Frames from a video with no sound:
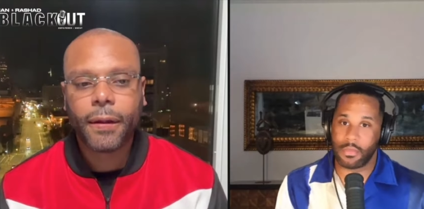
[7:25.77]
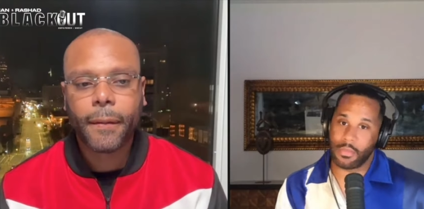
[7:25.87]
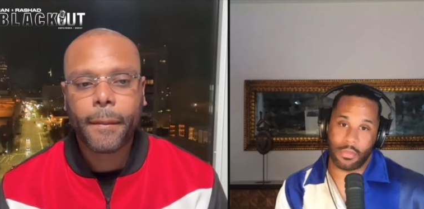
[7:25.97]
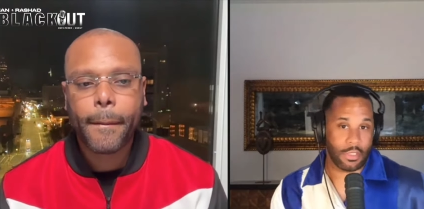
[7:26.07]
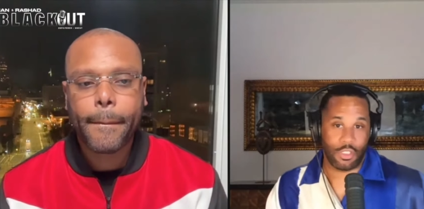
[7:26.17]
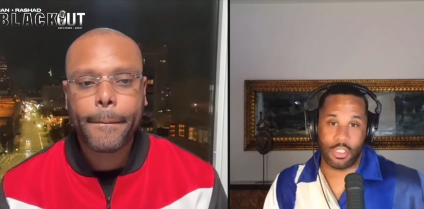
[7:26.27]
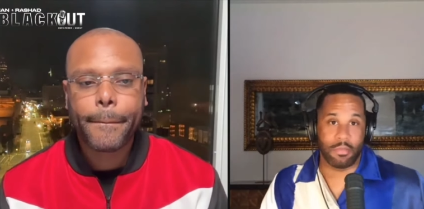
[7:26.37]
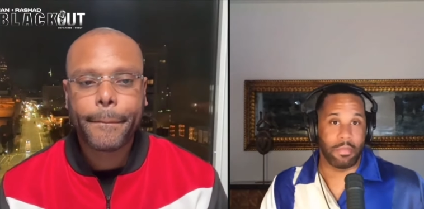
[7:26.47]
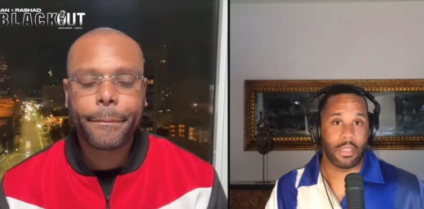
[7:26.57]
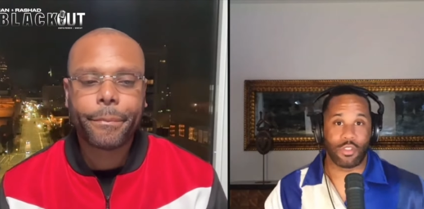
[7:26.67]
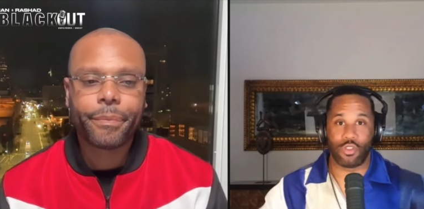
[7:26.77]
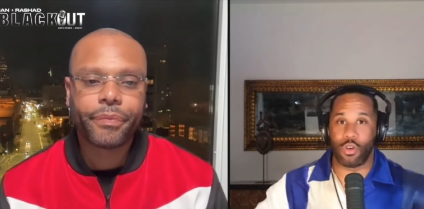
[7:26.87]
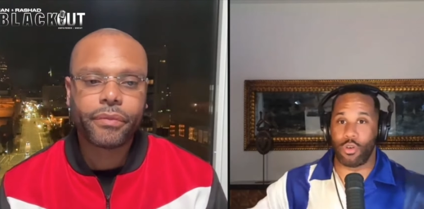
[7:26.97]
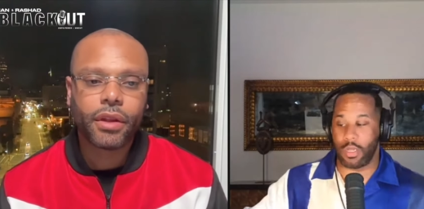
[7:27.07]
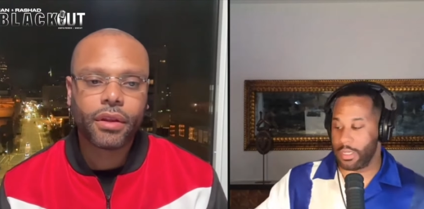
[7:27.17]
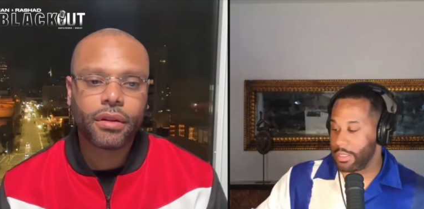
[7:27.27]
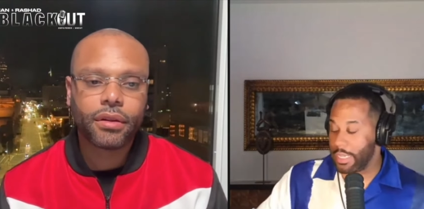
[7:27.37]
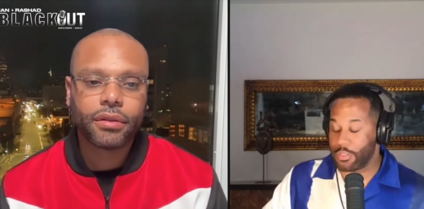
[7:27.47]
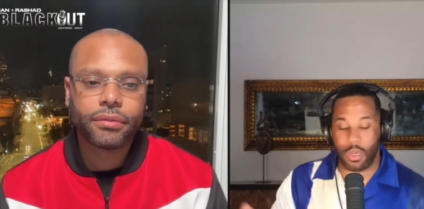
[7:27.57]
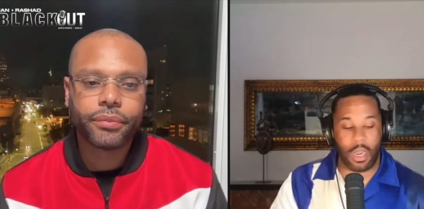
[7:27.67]
Speaker 1: This shit makes no, that's why
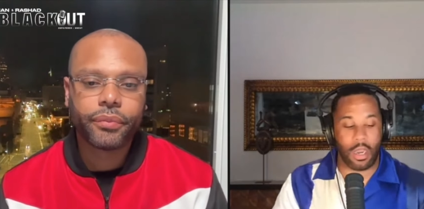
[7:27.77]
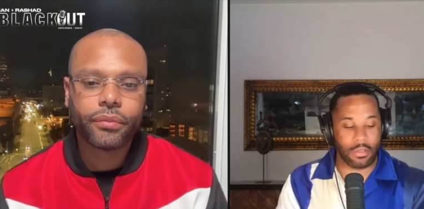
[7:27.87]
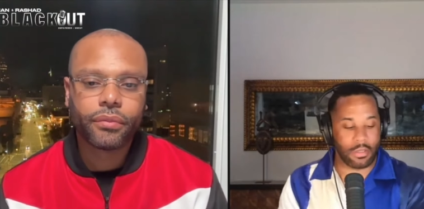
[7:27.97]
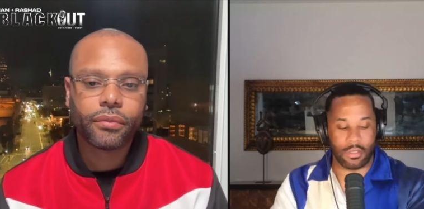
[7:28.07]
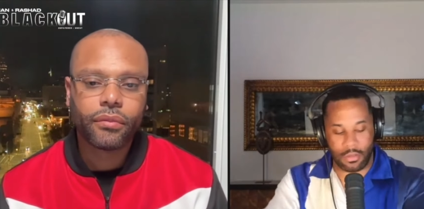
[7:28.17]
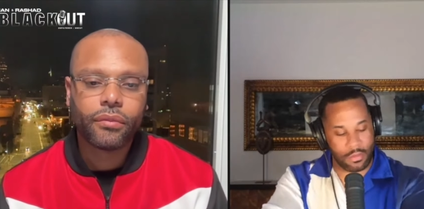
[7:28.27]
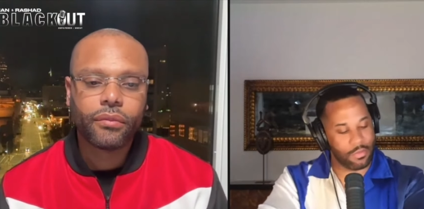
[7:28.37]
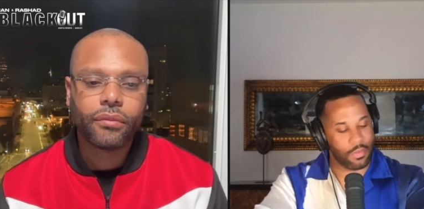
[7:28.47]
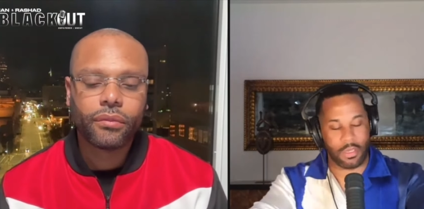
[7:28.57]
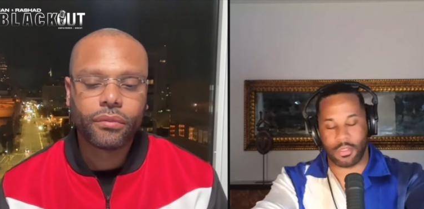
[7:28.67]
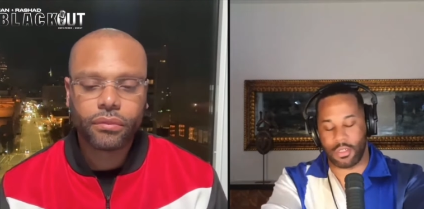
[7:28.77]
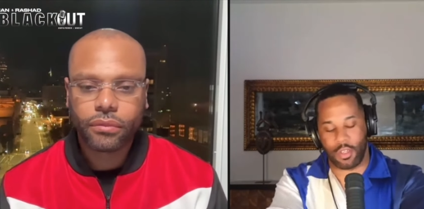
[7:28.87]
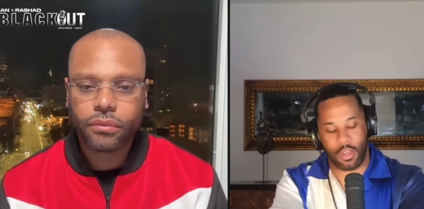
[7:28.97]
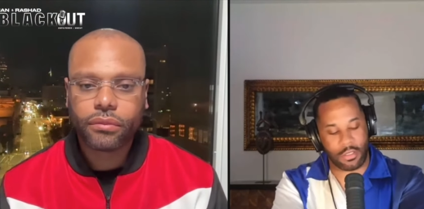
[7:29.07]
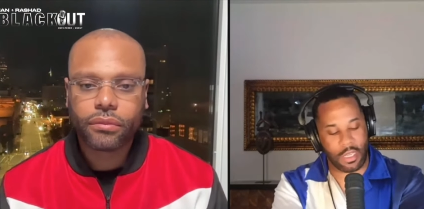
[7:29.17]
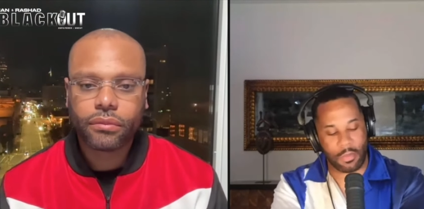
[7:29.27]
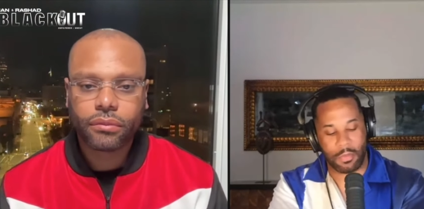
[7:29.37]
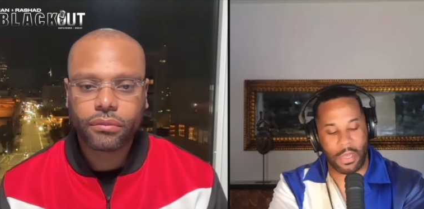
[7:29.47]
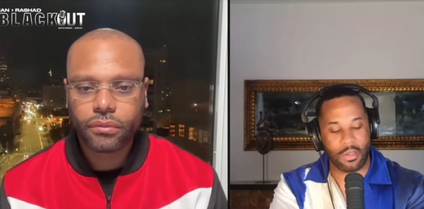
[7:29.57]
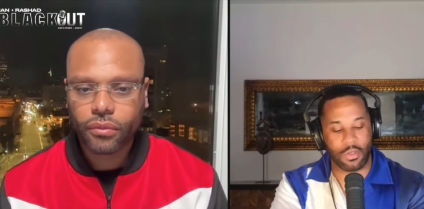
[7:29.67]
I was, fellas, I know y'all say I be
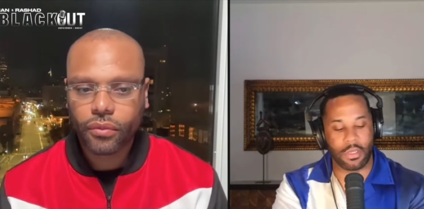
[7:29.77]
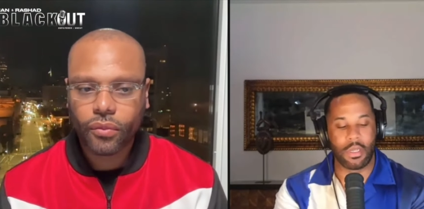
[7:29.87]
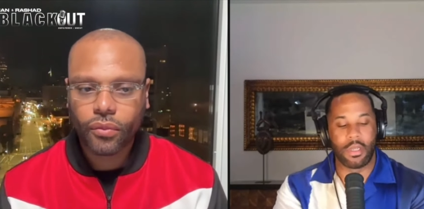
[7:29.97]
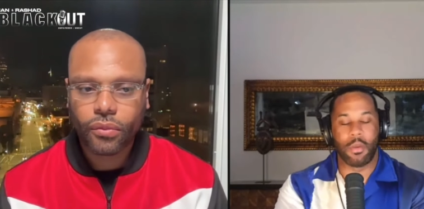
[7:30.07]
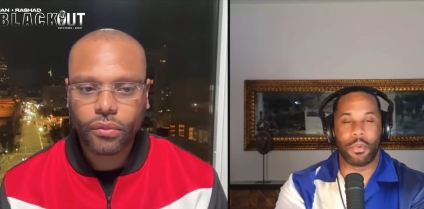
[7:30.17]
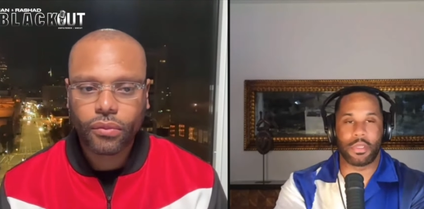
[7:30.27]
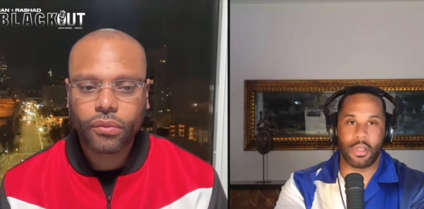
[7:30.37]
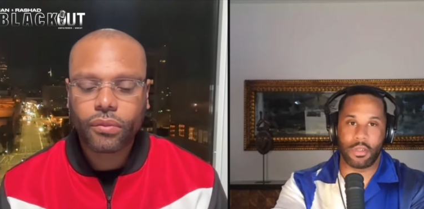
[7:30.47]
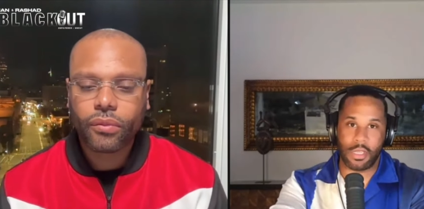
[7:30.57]
pandering, but there's a